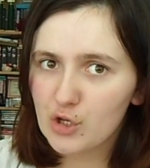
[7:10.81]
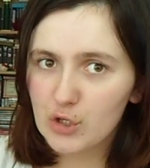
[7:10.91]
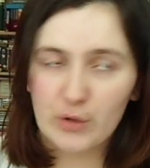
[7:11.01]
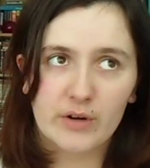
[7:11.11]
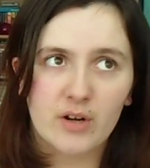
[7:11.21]

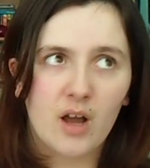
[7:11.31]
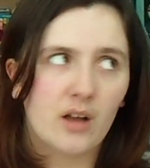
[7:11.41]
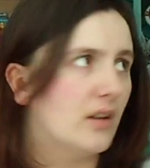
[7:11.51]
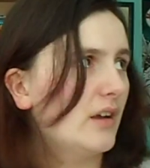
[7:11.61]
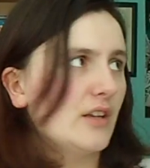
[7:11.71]
You are
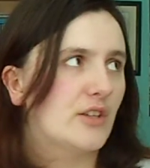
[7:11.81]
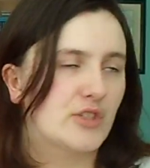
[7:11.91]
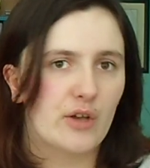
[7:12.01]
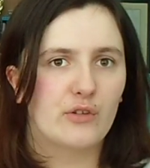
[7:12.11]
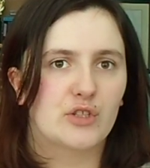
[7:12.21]
not
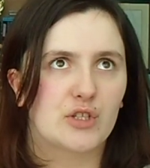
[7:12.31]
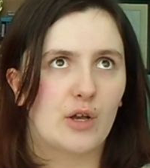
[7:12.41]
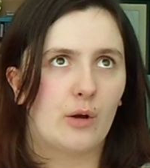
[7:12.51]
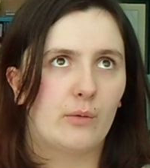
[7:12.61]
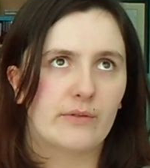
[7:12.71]
so and
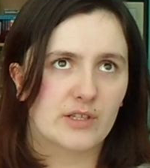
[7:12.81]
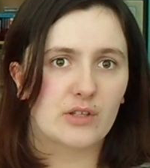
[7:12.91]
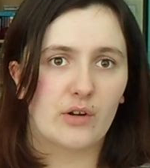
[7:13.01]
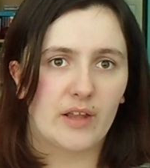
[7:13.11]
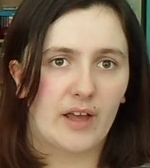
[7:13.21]
so with
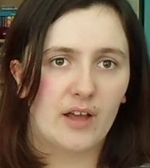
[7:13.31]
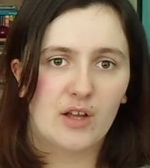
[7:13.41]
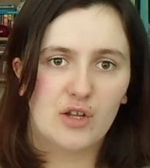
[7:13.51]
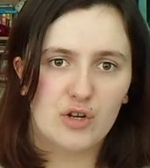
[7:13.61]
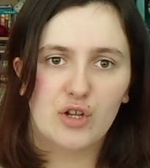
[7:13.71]
dystonia.
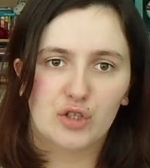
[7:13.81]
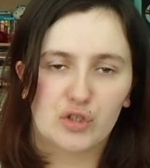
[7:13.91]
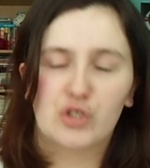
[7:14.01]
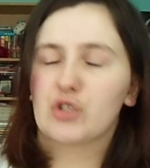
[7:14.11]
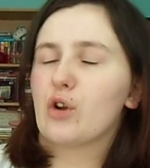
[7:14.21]

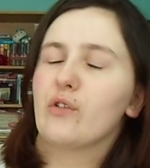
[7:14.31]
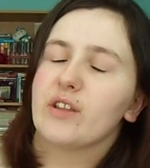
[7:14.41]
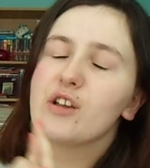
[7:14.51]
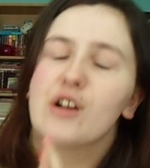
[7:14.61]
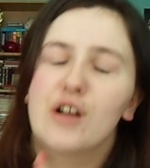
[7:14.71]
Dystonia